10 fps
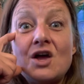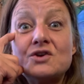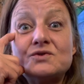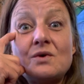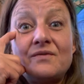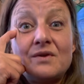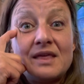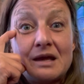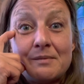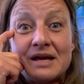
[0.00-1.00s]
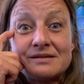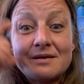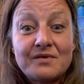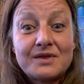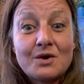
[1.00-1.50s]
So if you think about
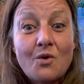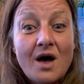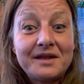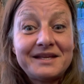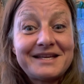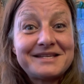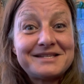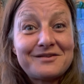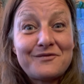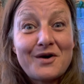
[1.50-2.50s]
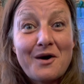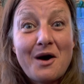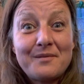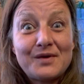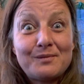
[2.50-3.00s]
some of the qualities of a
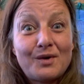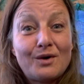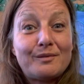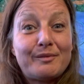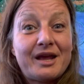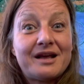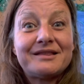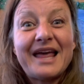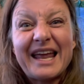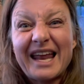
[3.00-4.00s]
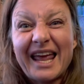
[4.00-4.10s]
hummingbird being light